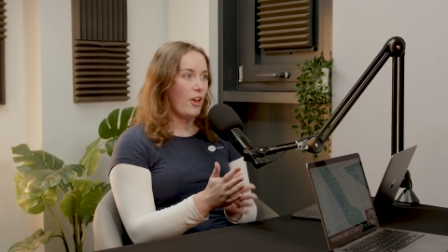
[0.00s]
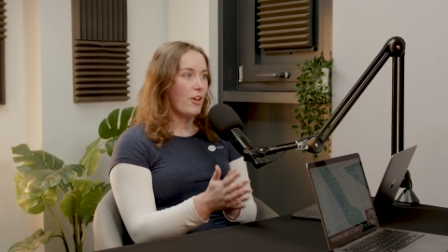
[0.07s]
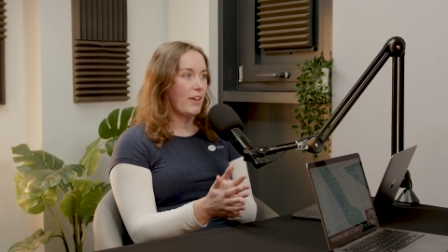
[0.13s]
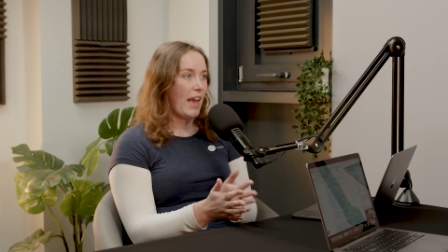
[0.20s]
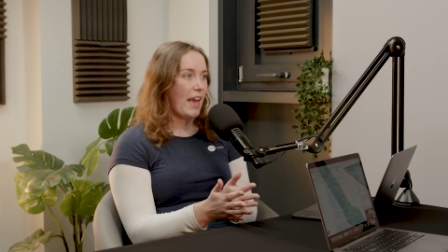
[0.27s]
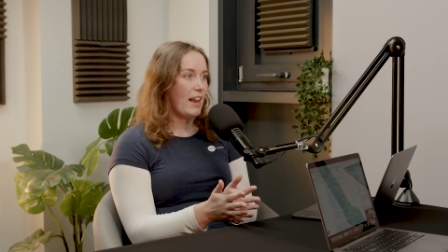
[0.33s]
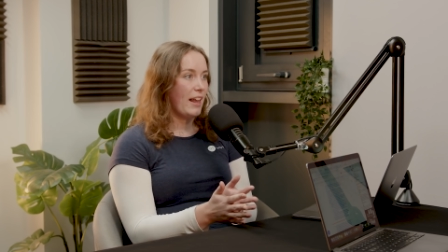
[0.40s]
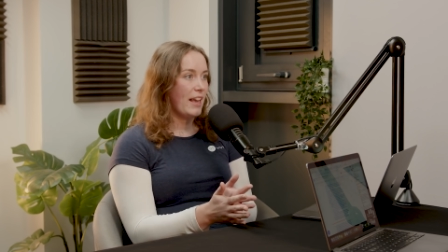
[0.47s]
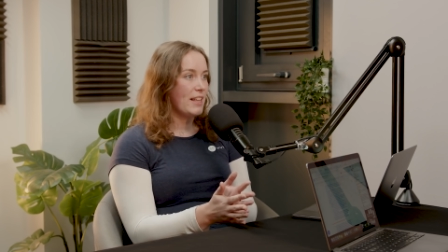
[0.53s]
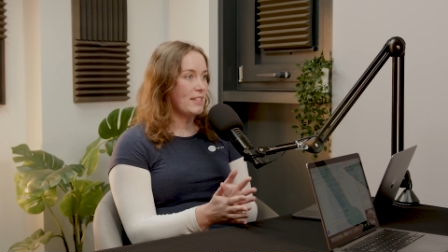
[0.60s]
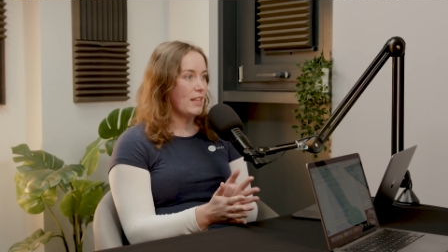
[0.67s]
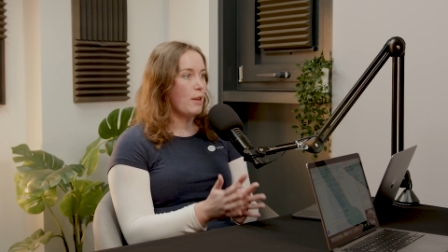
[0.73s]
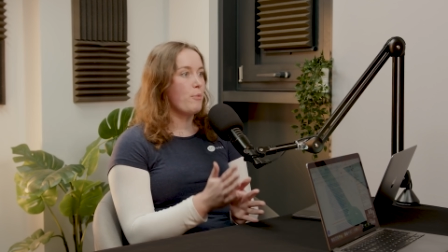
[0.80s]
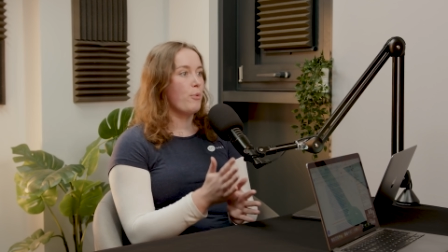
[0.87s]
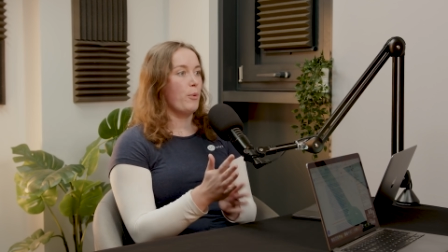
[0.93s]
okay, like, is
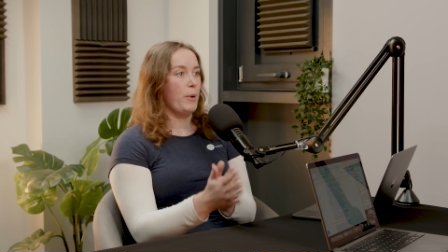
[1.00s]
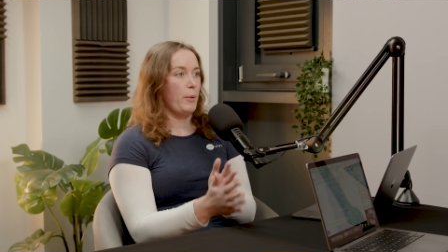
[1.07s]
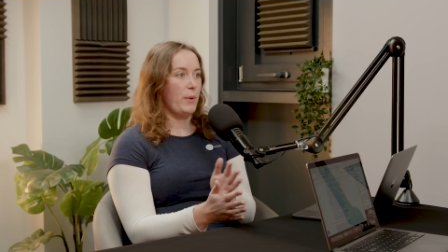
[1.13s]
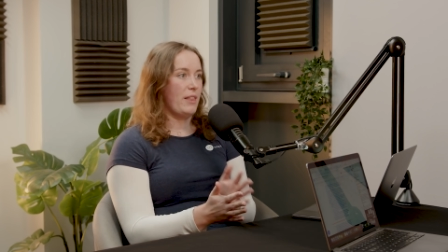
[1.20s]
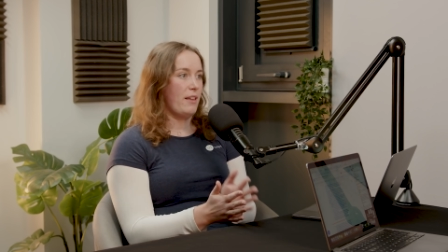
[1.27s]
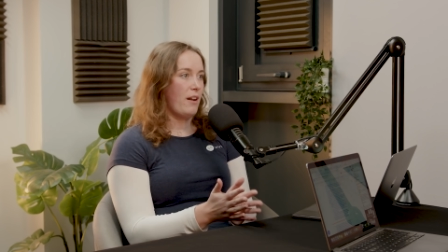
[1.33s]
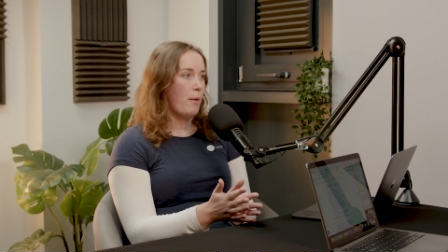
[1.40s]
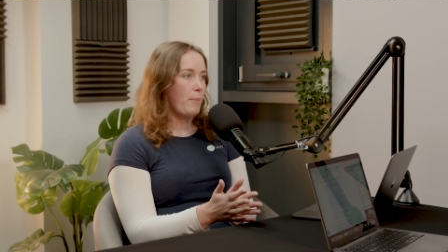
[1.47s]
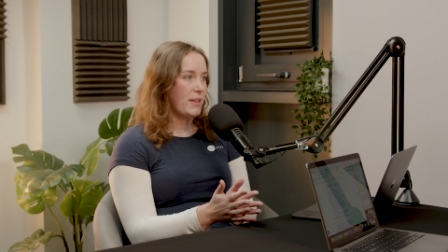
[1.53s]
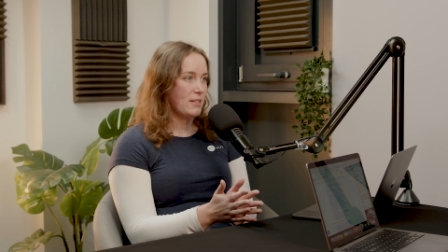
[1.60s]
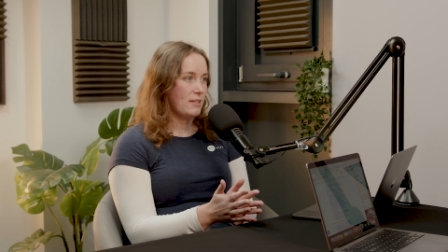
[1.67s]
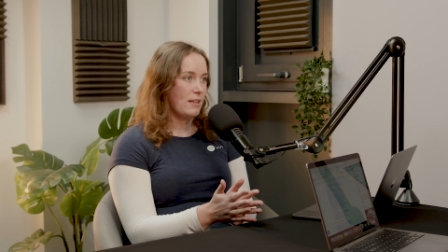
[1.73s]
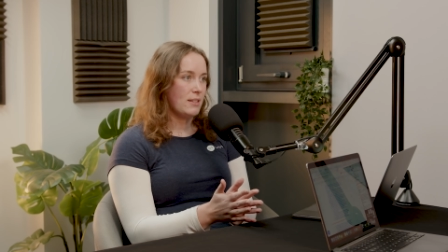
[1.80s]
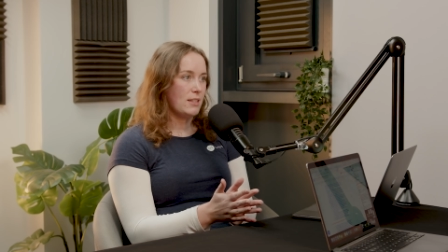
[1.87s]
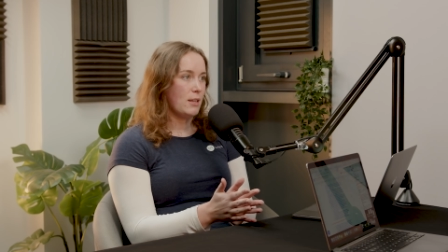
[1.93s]
it a problem within our
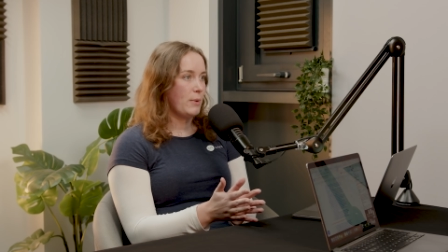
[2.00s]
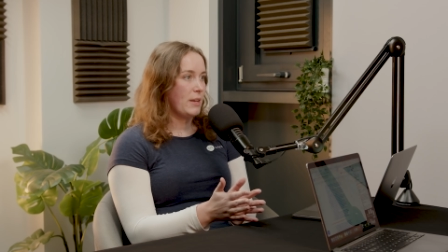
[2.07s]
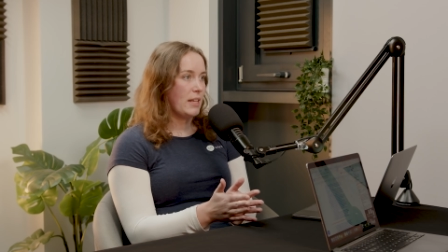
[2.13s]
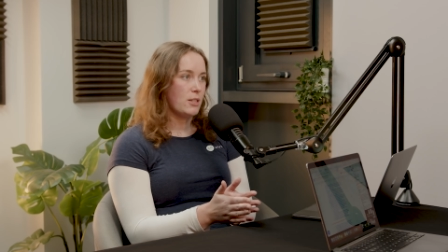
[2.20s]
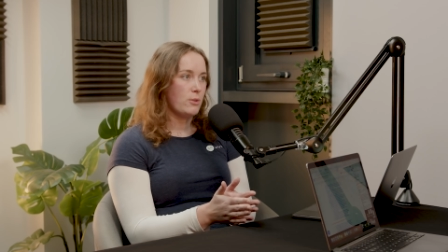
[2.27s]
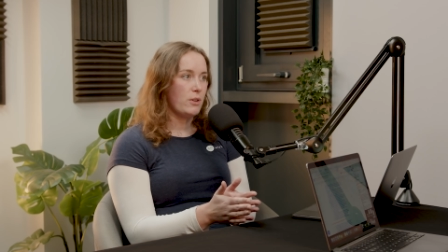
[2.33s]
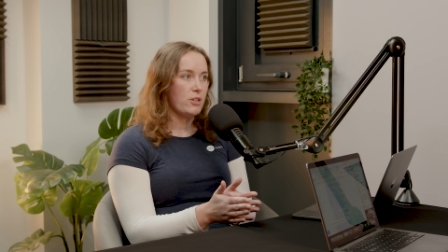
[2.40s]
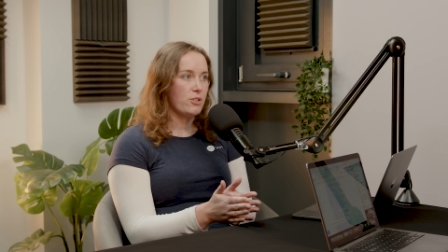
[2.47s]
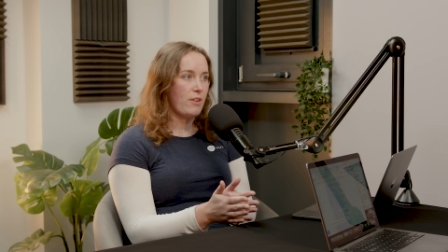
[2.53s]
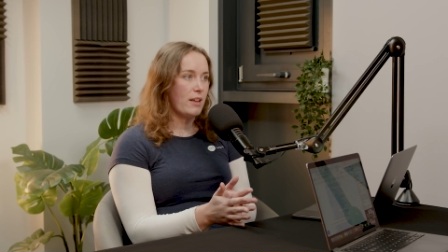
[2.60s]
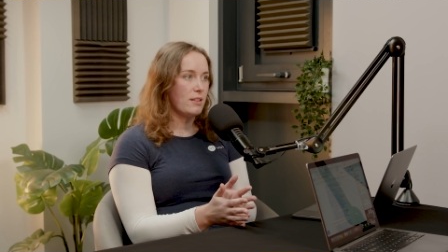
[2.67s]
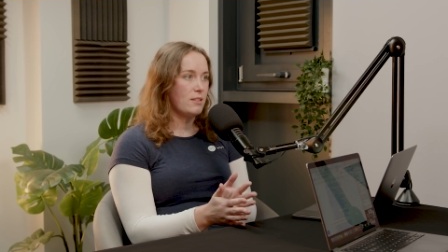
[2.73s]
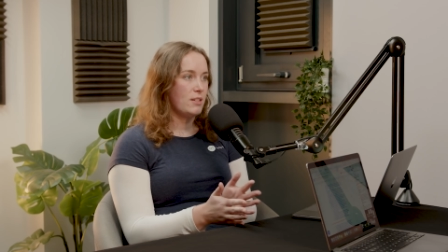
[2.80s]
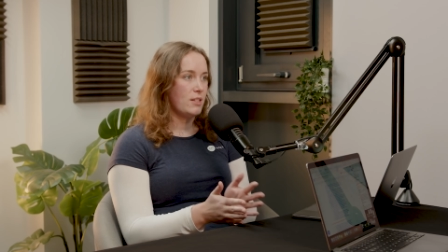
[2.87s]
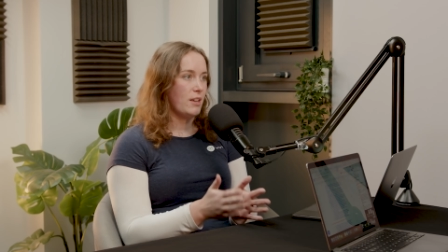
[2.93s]
business that we need to
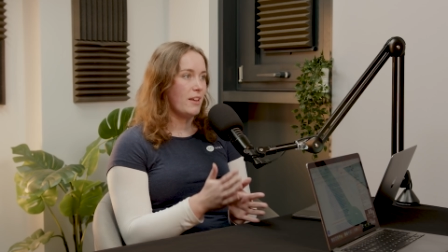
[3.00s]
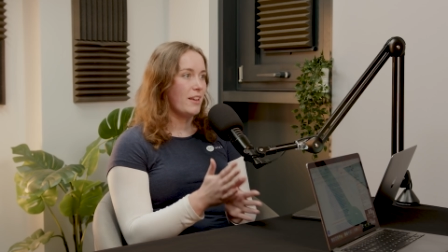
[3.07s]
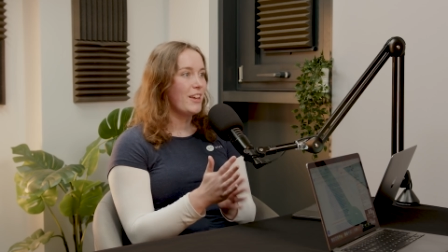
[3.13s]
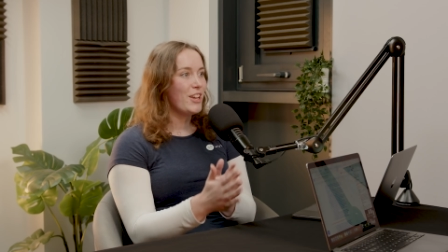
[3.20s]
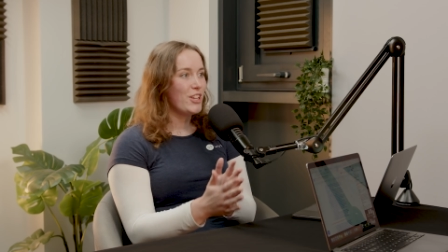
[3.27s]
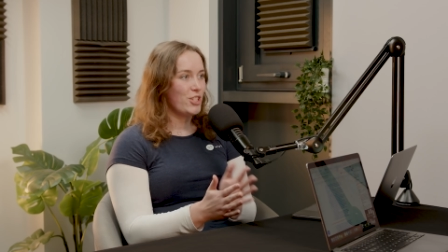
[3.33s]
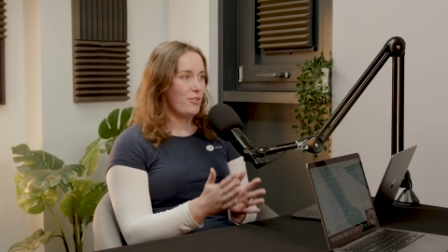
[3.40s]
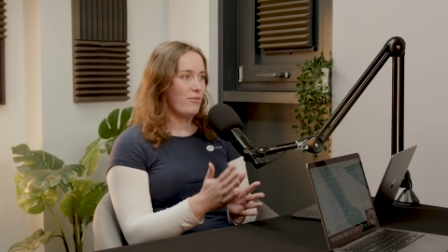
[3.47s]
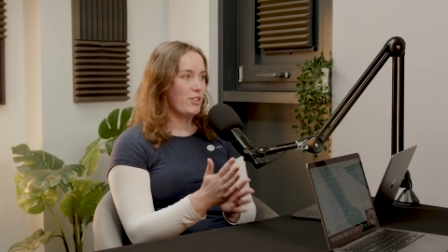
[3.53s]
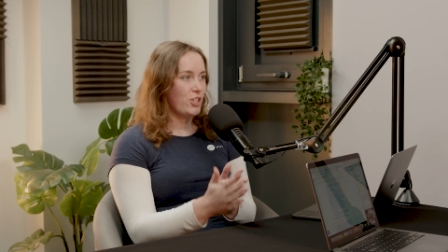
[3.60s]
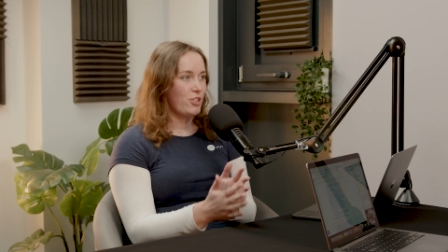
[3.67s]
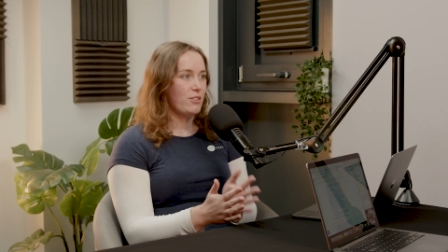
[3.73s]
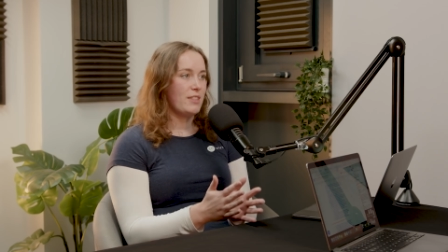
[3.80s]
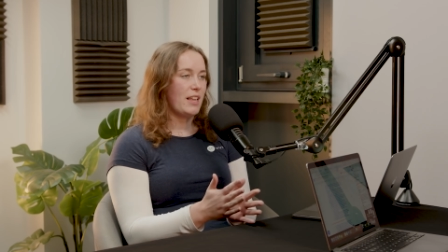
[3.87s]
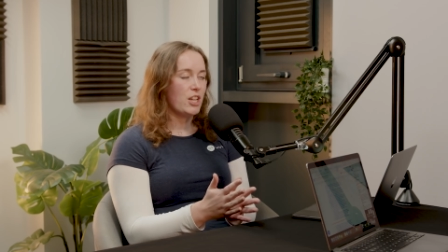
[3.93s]
address to
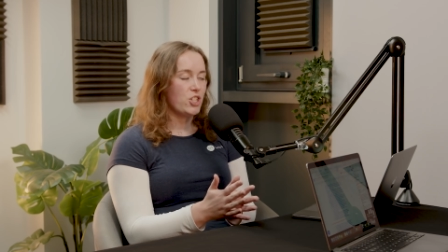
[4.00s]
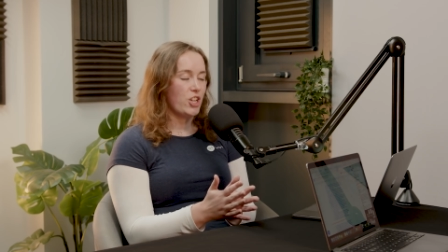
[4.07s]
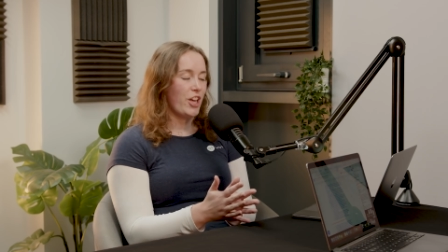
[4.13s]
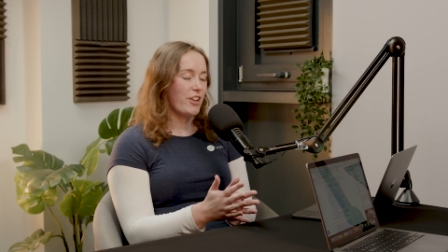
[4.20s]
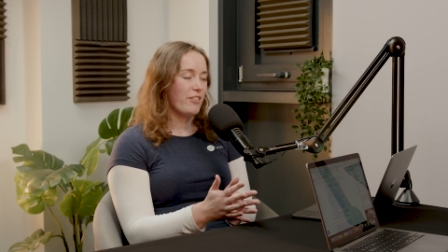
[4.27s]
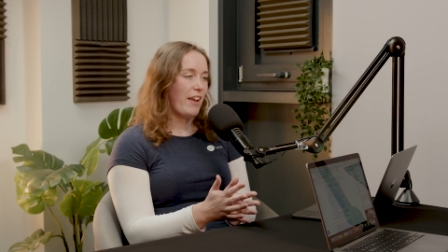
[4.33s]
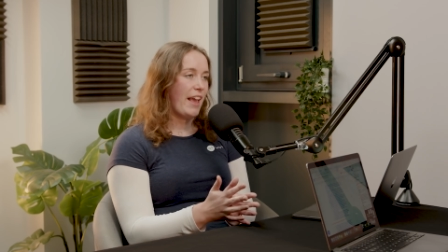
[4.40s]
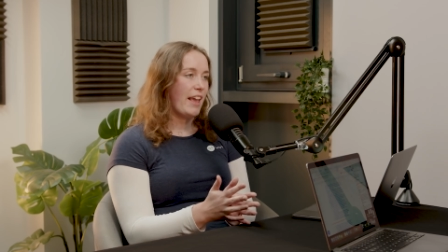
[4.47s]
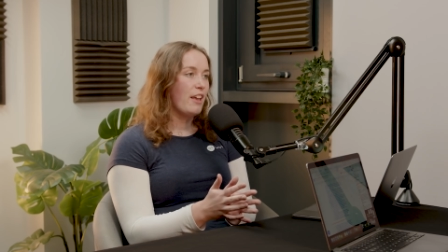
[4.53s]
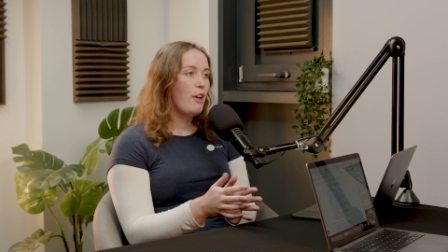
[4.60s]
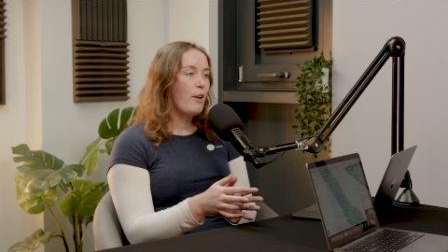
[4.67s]
reduce that churn rate?